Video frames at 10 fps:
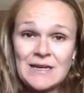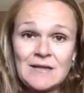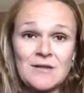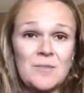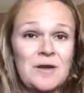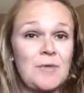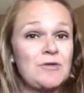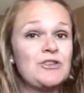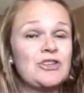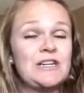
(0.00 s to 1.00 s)
a little bit about
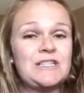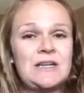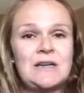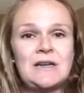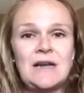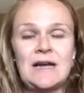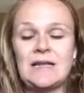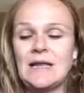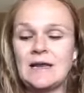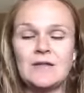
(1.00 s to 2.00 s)
nutrition,
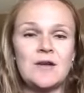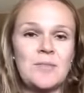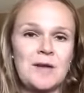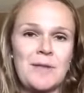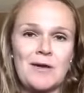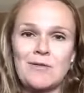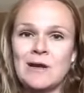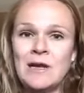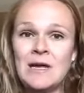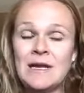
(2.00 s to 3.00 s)
and then a little bit about
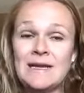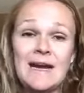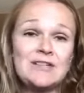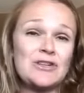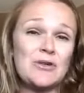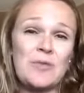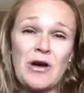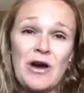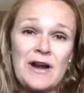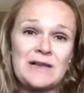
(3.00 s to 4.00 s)
natural
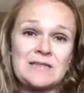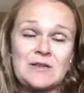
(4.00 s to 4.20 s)
products.